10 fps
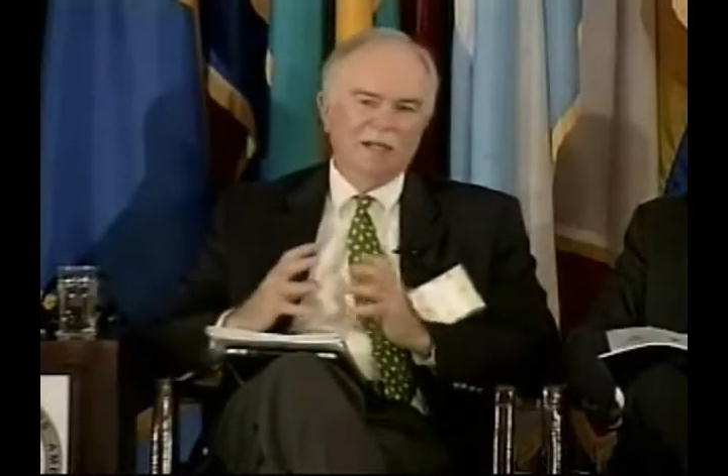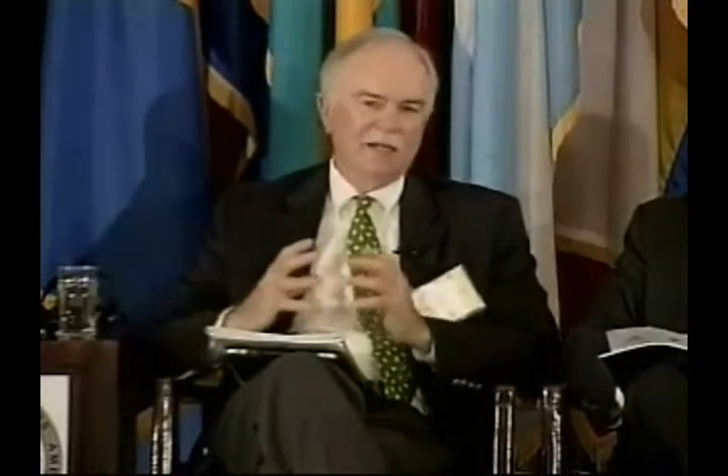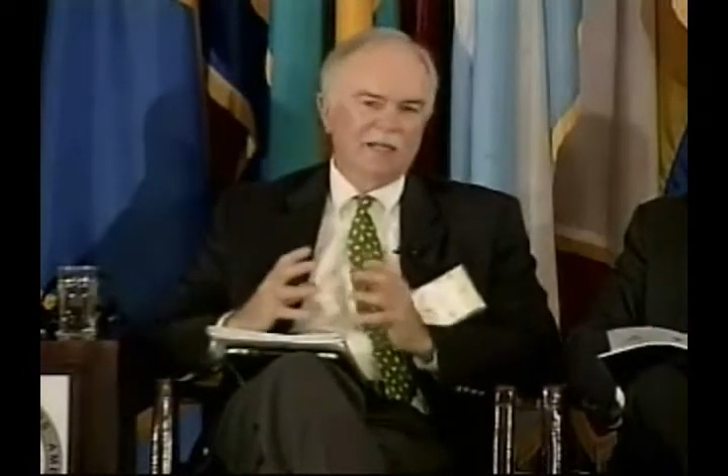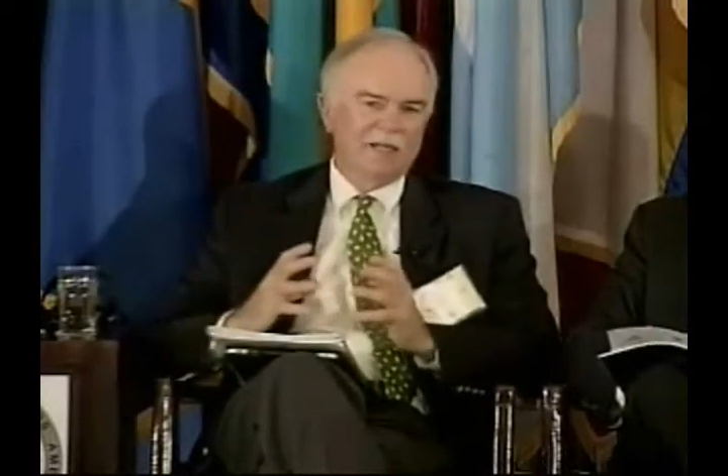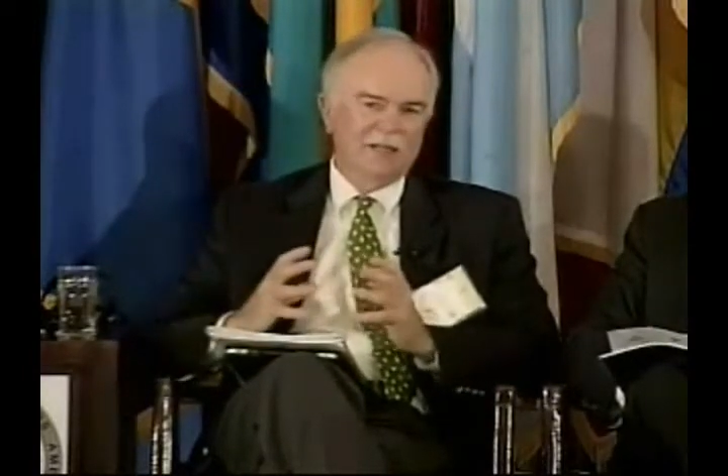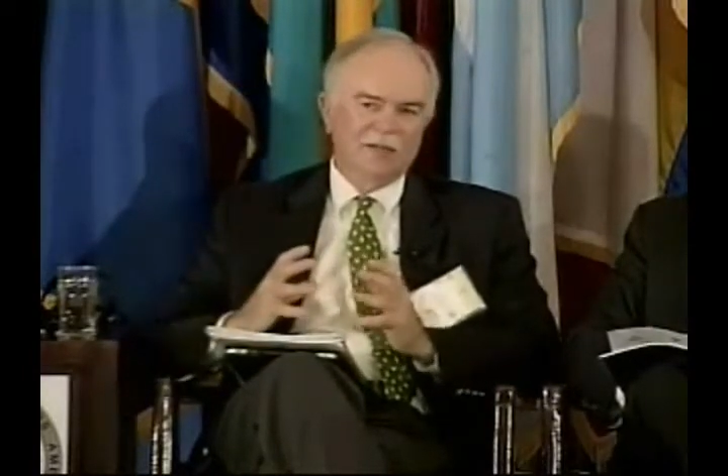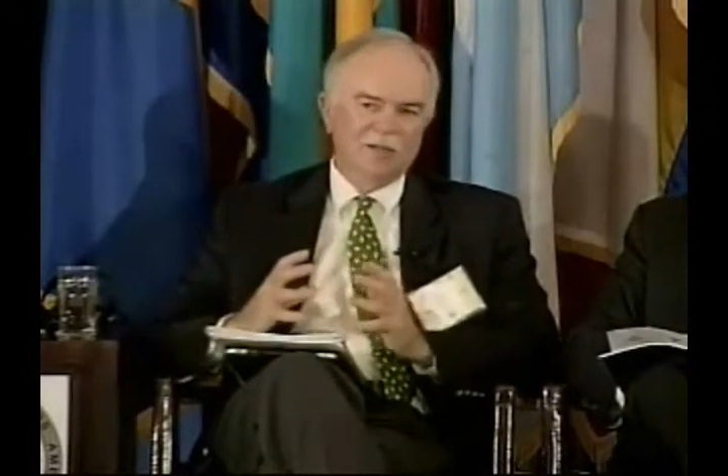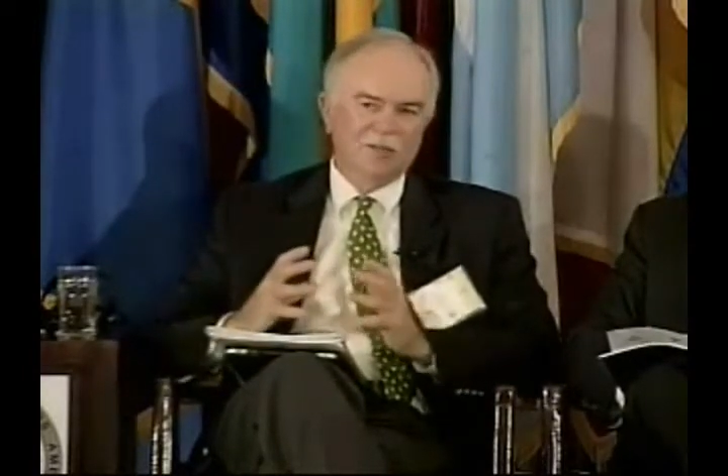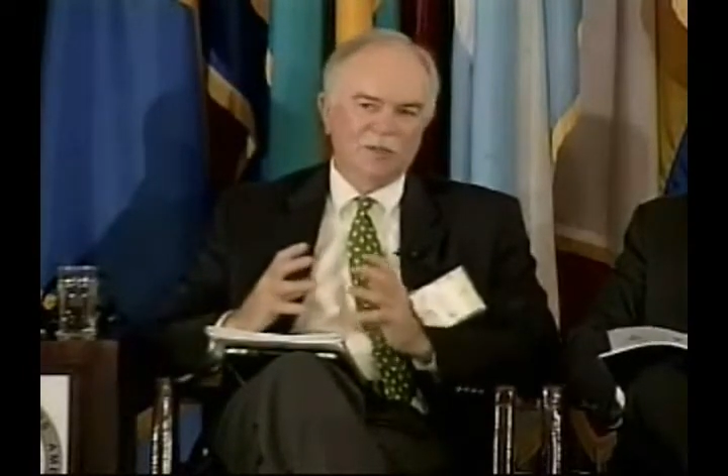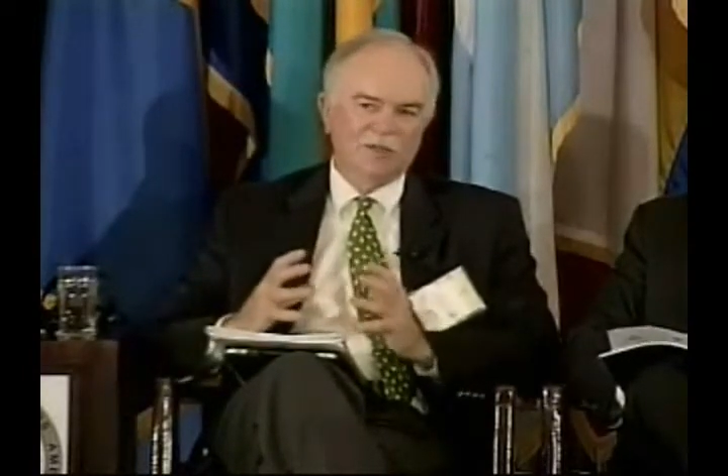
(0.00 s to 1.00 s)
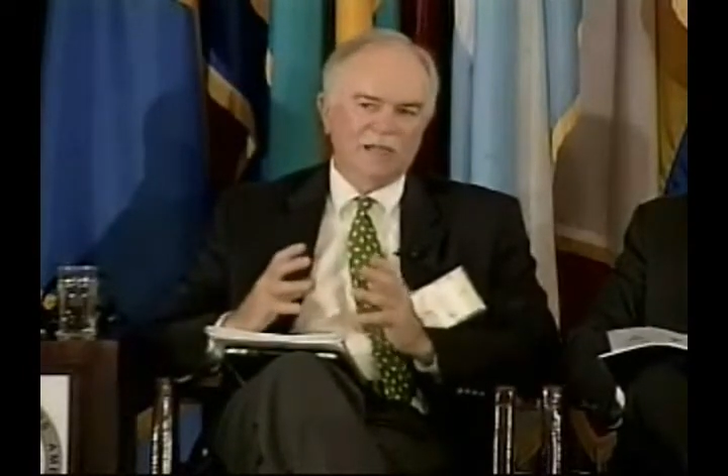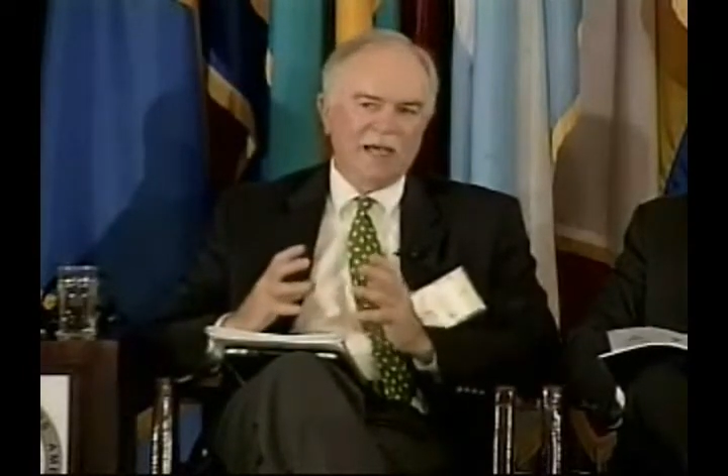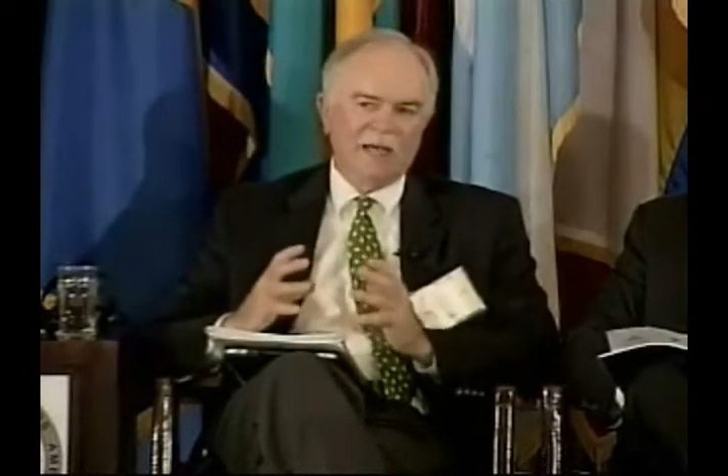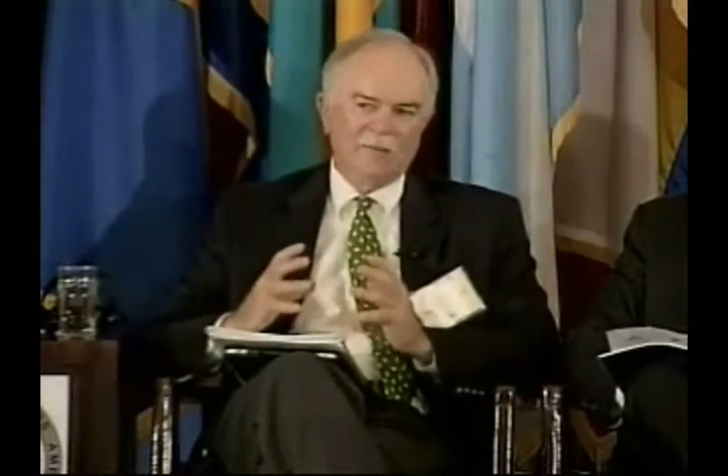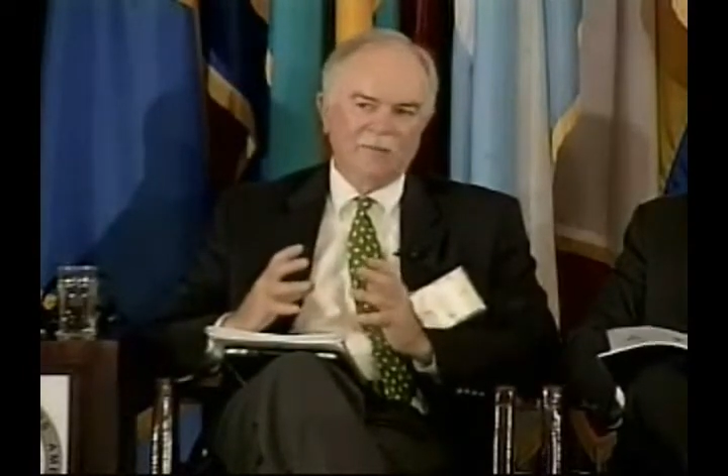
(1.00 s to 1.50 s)
Connectivity is where it's
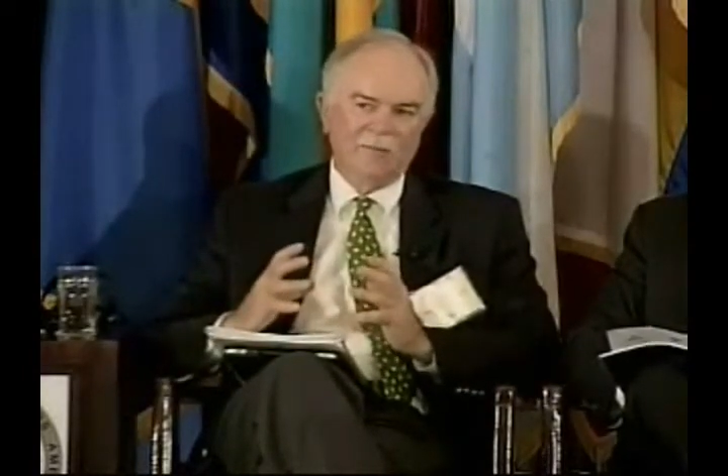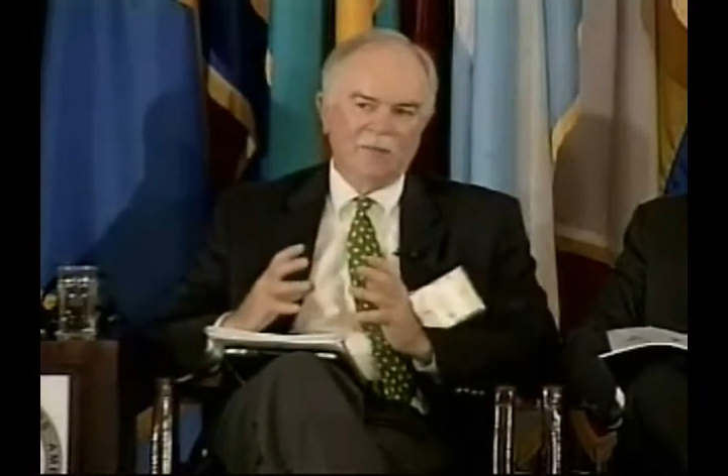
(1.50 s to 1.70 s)
at.